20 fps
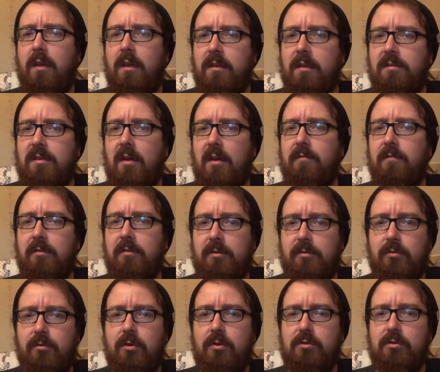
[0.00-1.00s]
it definitely
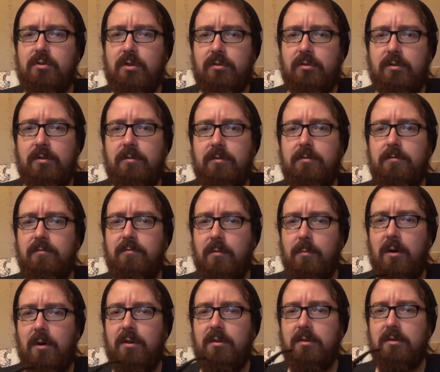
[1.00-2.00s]
grows on you the
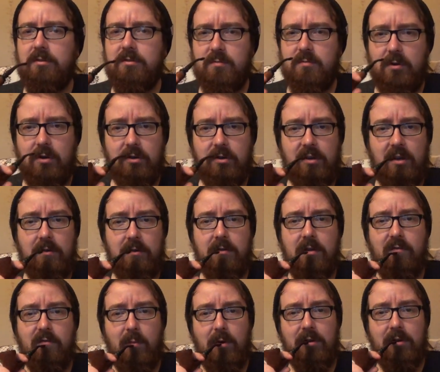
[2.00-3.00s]
more you smoke it
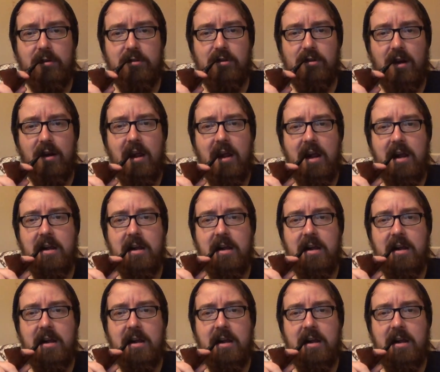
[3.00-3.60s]
the more you try it